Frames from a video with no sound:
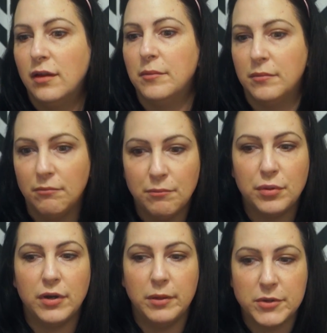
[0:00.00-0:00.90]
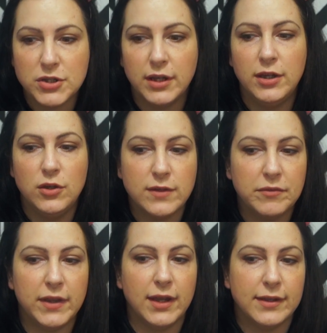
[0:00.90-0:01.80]
I'm pretty much going to use
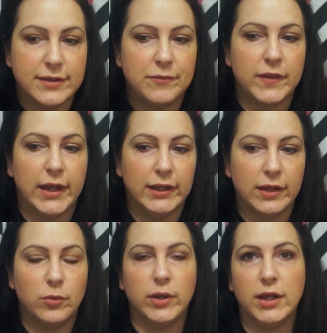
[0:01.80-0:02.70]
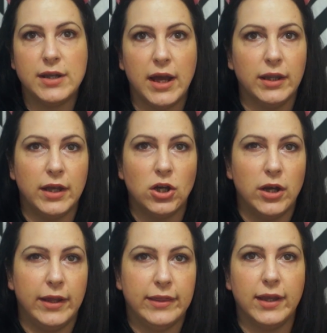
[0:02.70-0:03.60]
everything except for that liquid eyeliner,
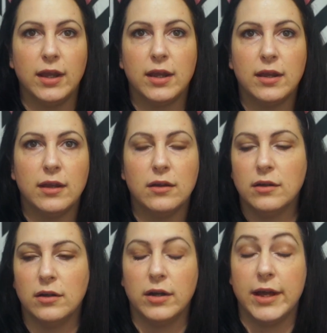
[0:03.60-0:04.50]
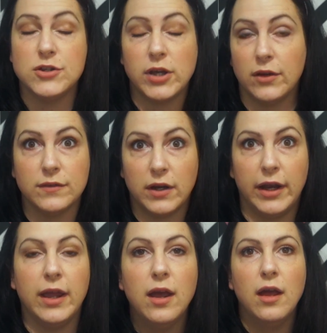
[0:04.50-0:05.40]
I think, or eyeshadow,
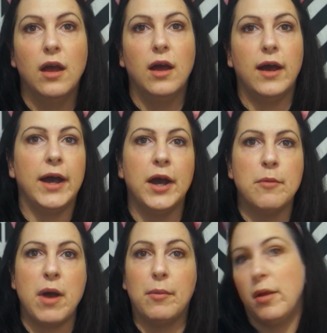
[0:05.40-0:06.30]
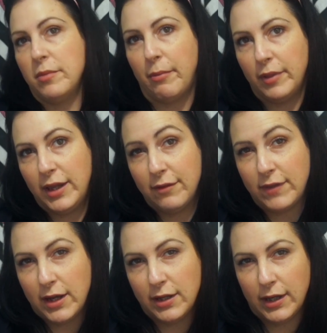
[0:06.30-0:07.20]
sorry. I'll probably give
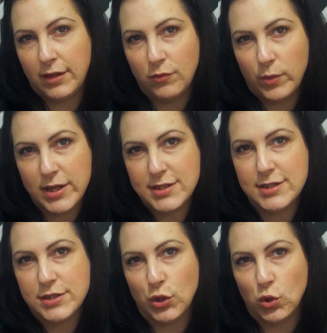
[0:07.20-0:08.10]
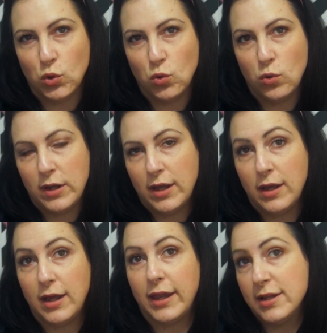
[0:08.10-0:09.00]
that in a giveaway. So
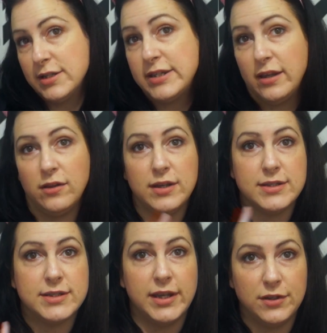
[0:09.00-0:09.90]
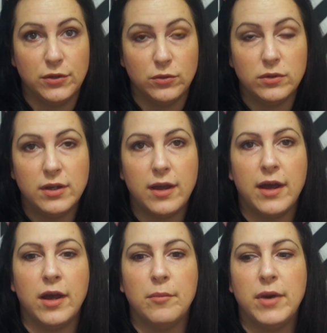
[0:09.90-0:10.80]
again, stay tuned.
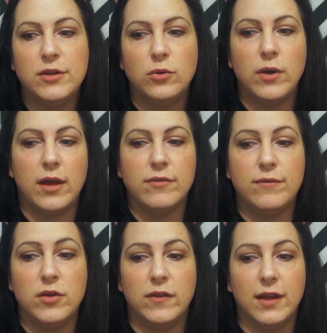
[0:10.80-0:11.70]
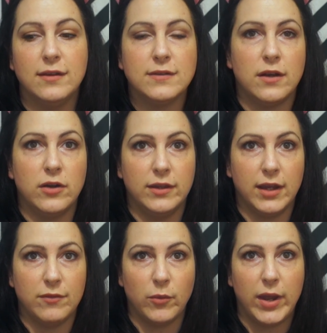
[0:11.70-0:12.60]
I do have a few things that are in the
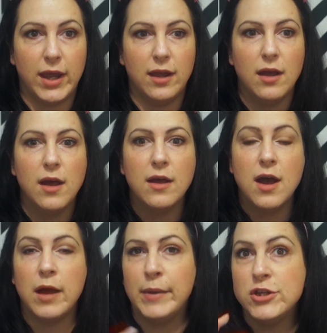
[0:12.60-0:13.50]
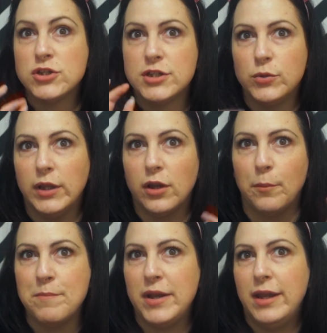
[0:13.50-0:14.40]
giveaway. I might just do a
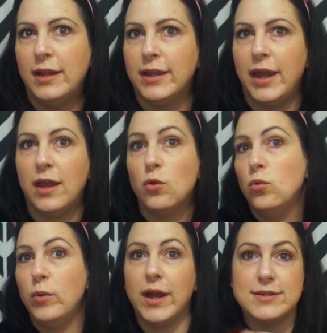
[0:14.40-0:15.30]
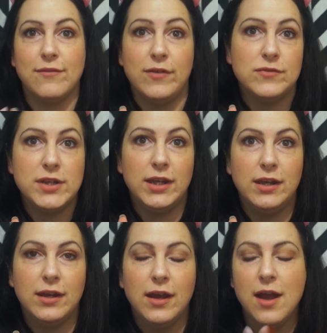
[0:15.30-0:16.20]
little mini, like, ooh, we got to
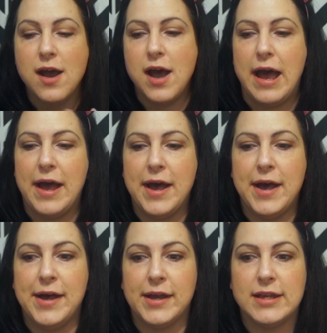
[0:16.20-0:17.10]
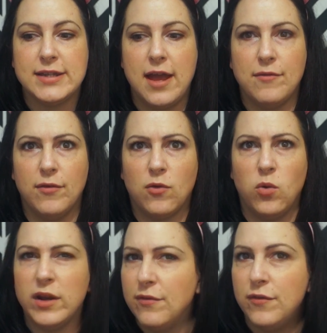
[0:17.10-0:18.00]
50, because I have
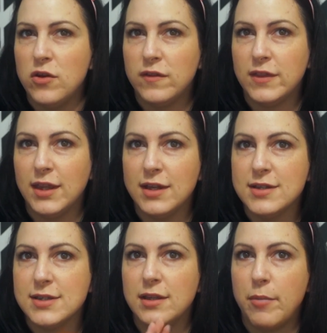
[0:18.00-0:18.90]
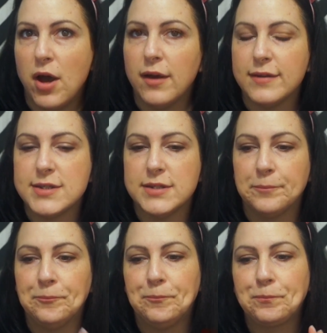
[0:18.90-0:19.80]
quite a few things in the box.
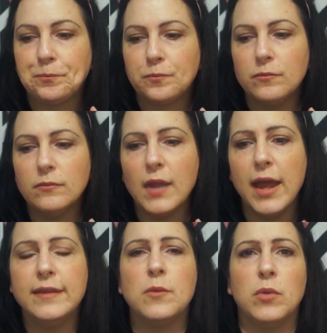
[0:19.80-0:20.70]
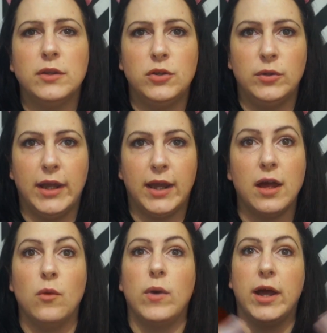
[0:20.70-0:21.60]
and then we'll do like
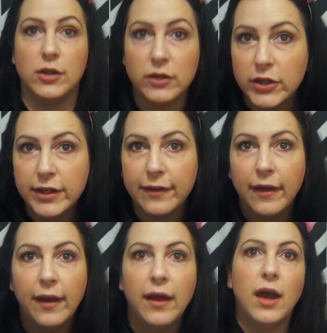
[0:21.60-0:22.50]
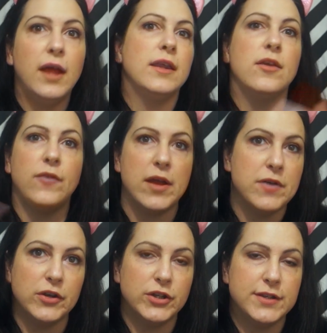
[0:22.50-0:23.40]
a 100 and then a
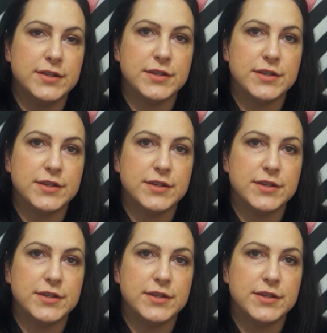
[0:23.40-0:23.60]
500.